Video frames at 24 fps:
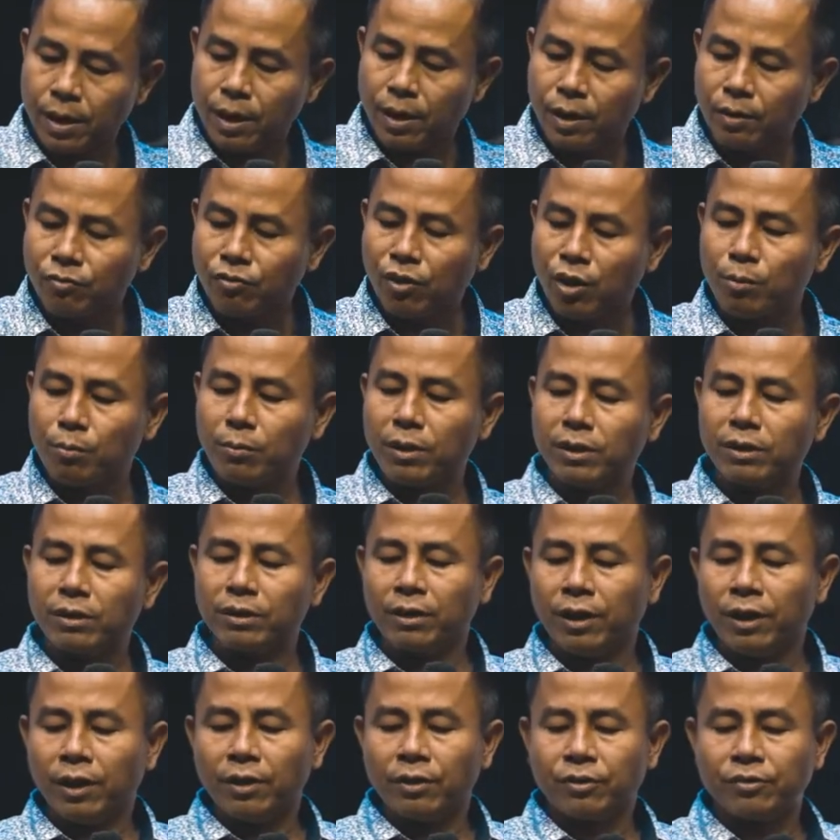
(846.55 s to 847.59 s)
In
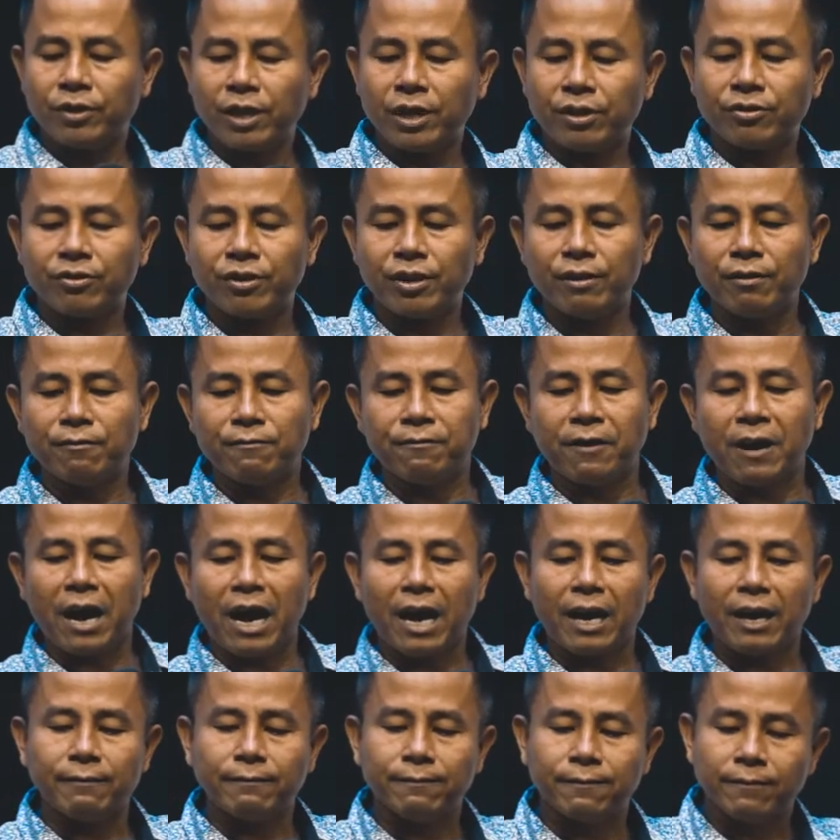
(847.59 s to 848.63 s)
Romans
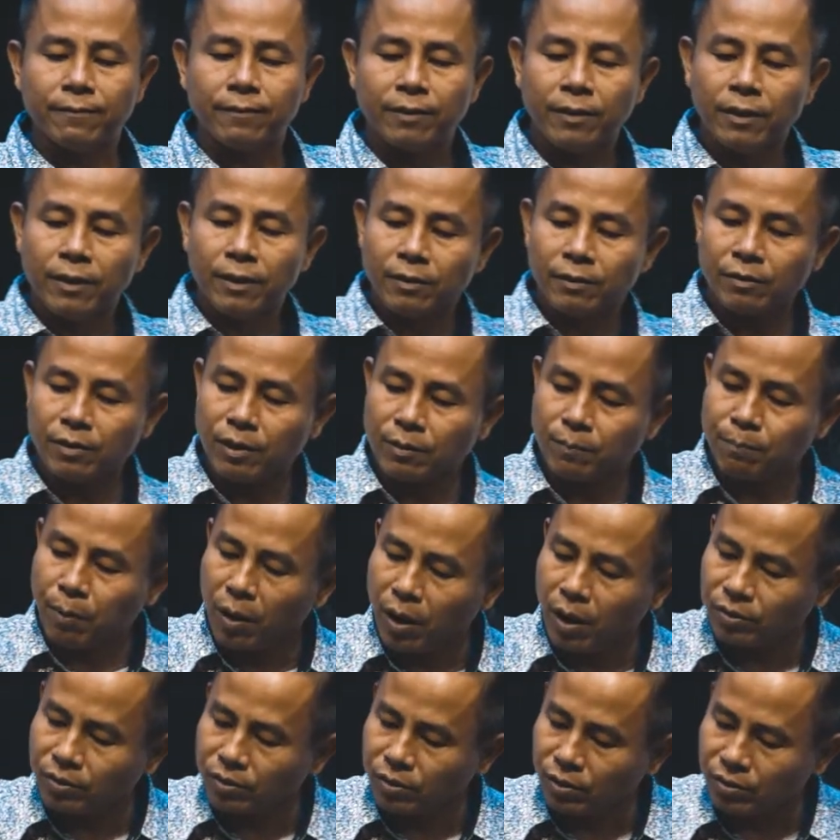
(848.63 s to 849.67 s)
16:5, the
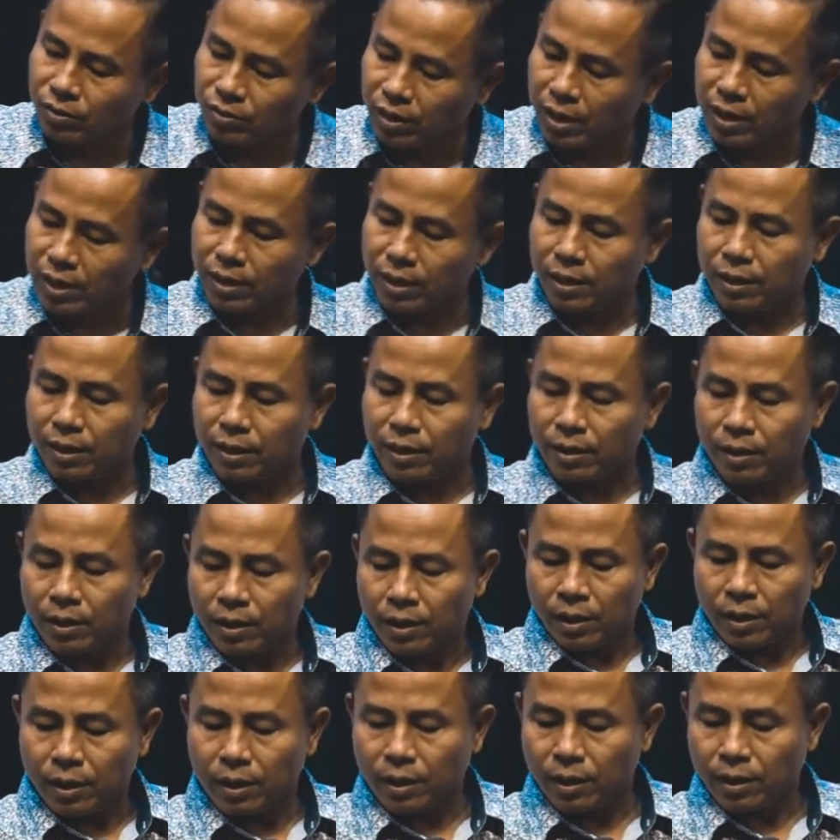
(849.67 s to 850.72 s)
apostle
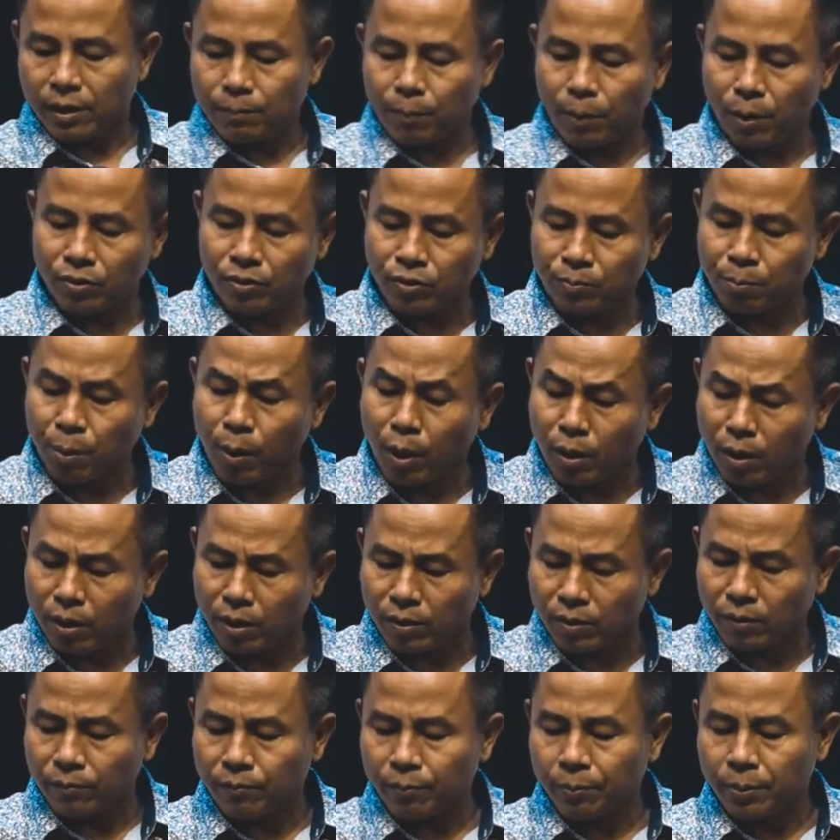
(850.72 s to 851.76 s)
Apostle
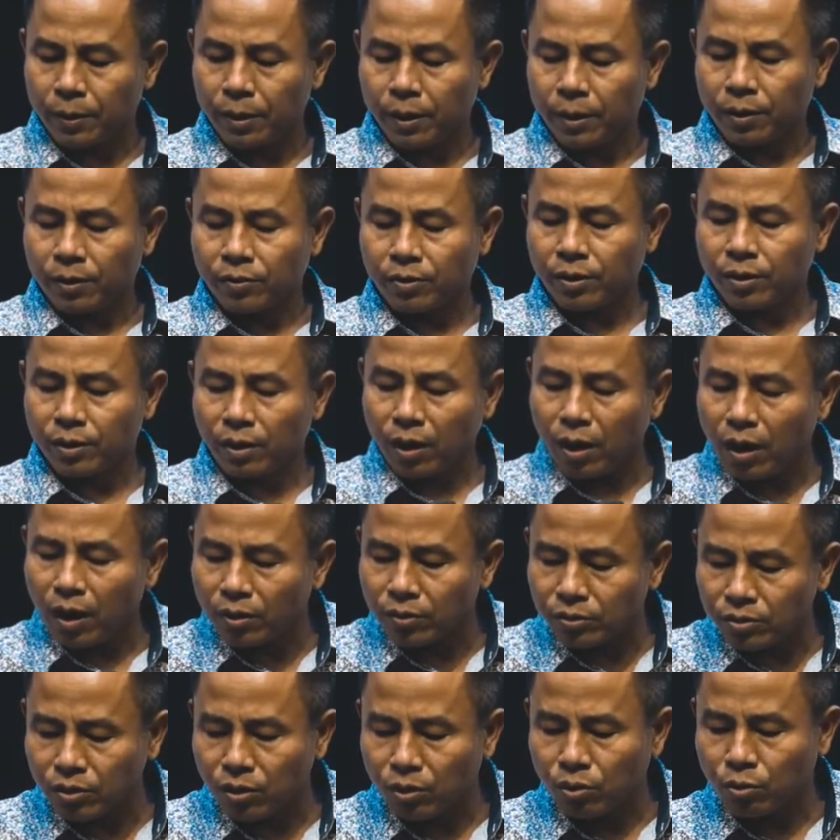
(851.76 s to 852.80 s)
Paul said,
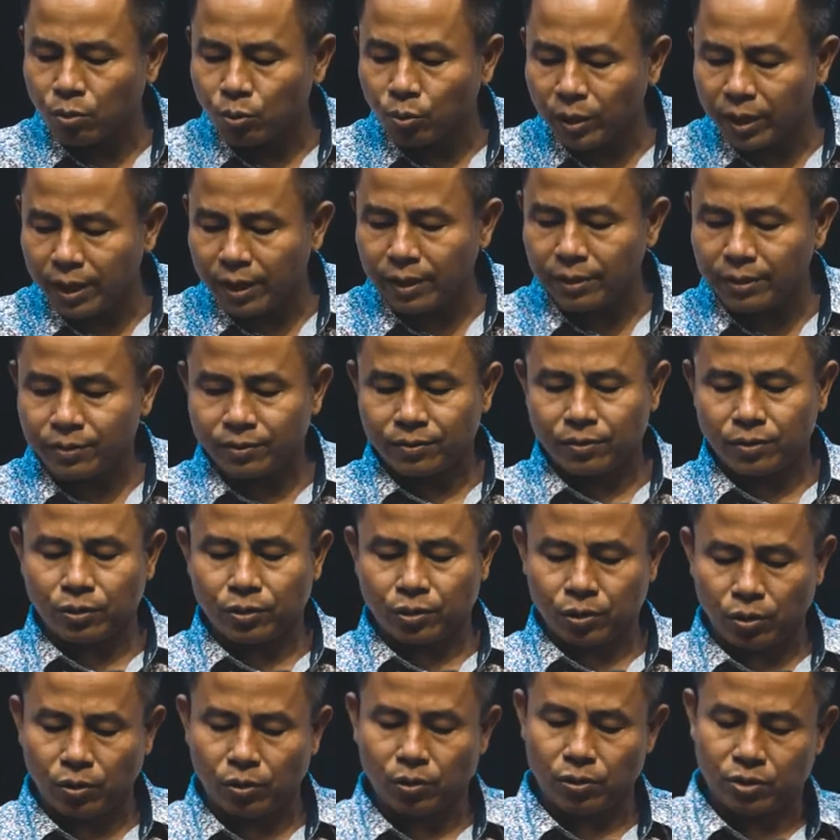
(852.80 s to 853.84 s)
also greet the
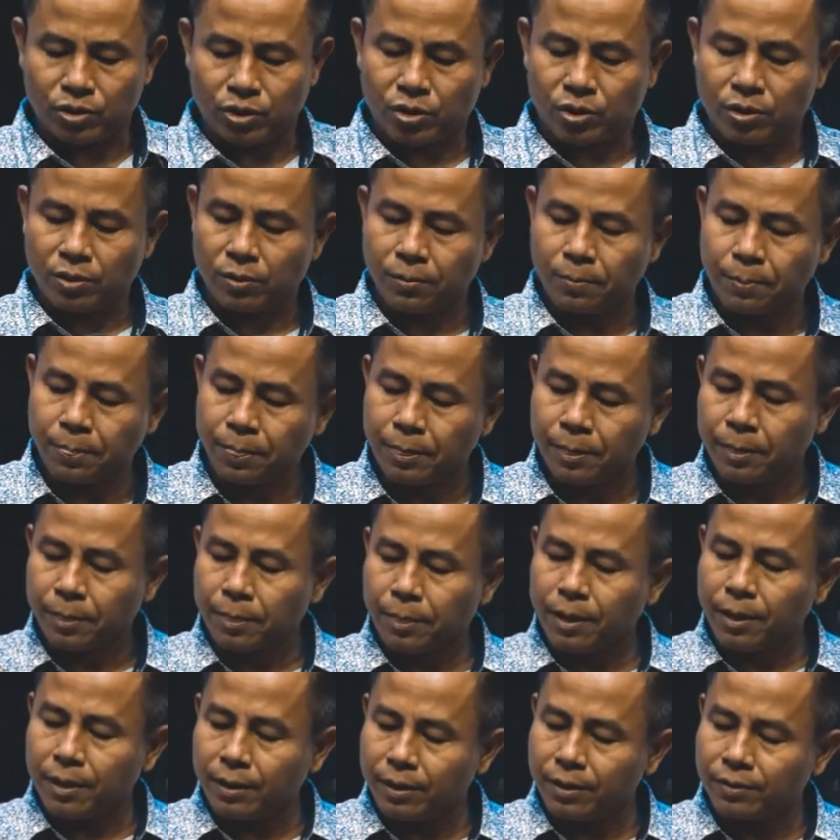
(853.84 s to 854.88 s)
church
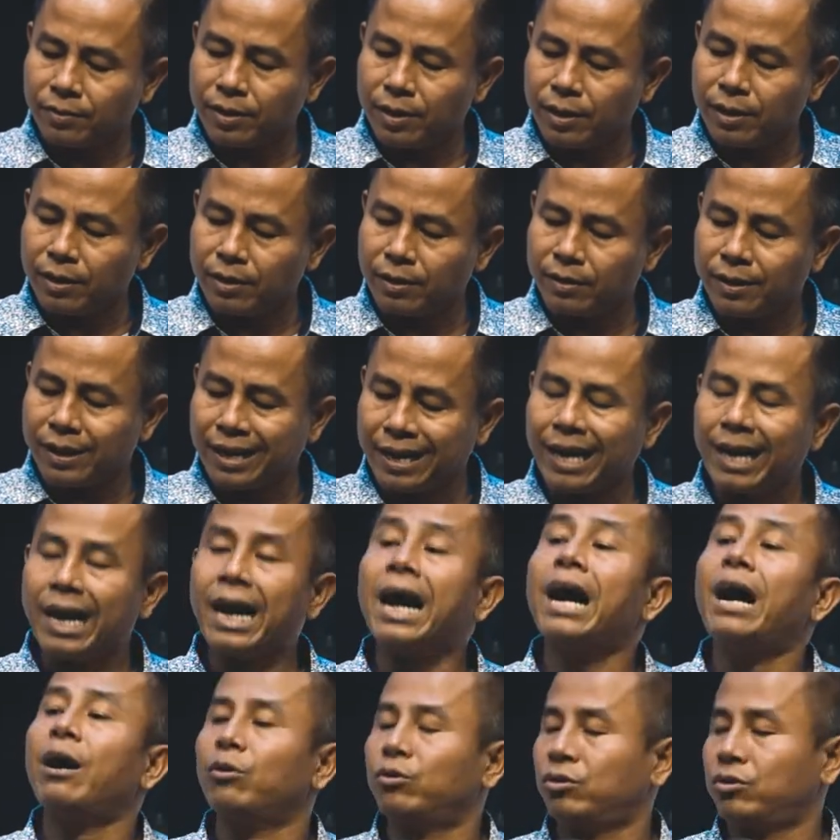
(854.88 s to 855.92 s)
that is in their
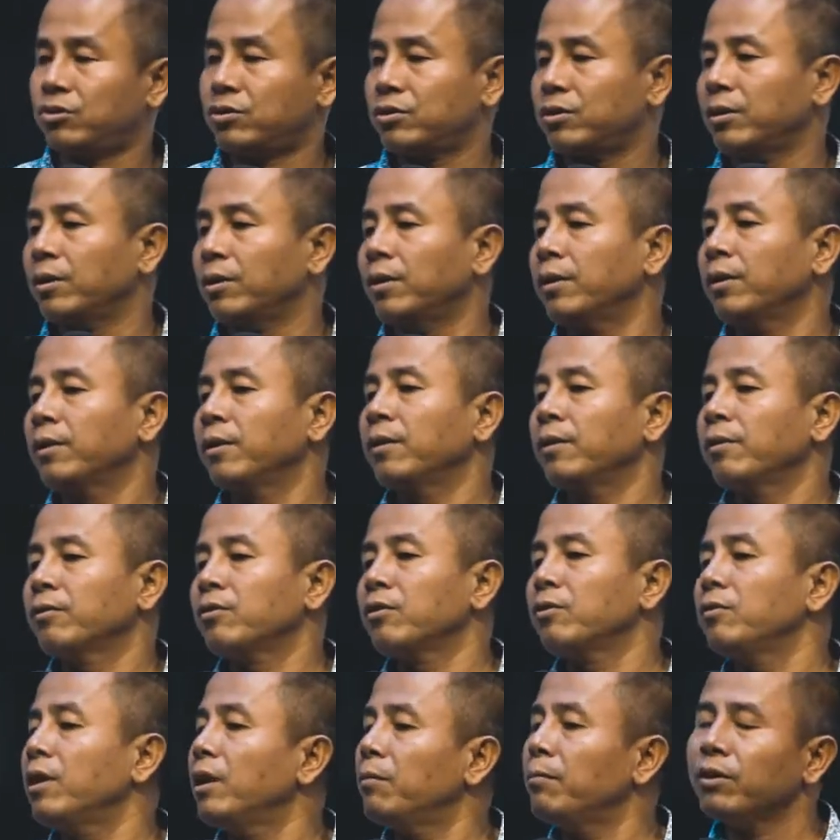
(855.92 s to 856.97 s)
house.
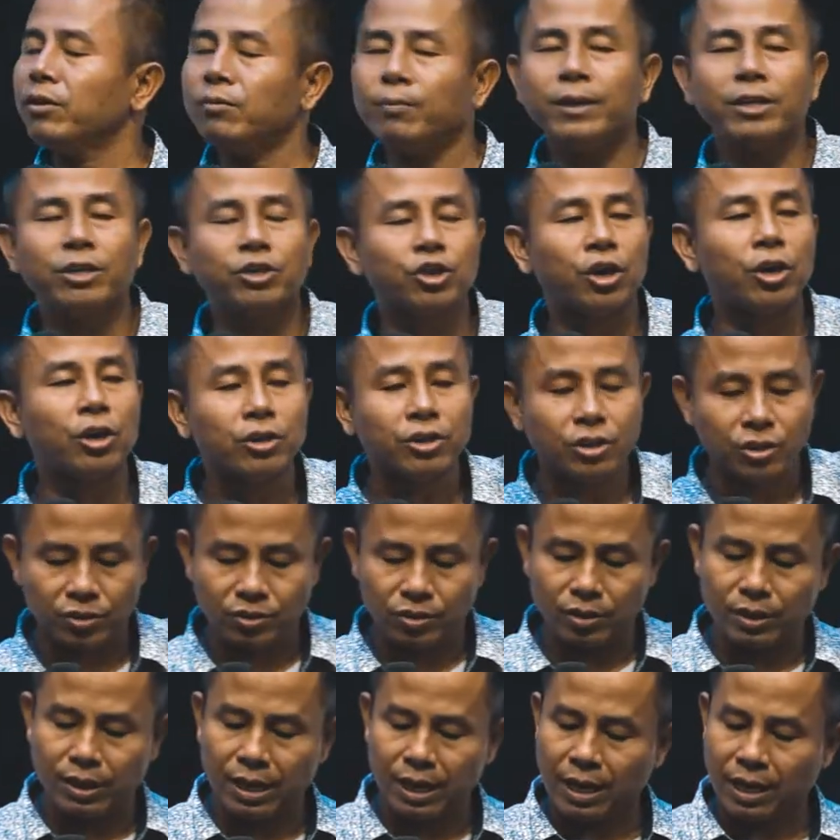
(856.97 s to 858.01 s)
So there must be churches
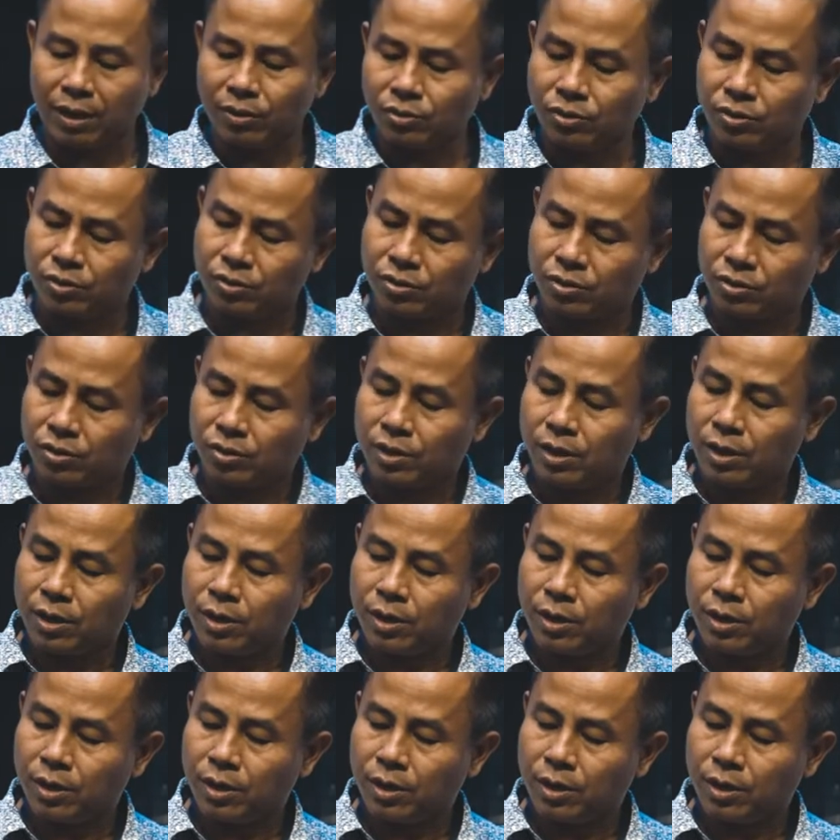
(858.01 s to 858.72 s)
in the houses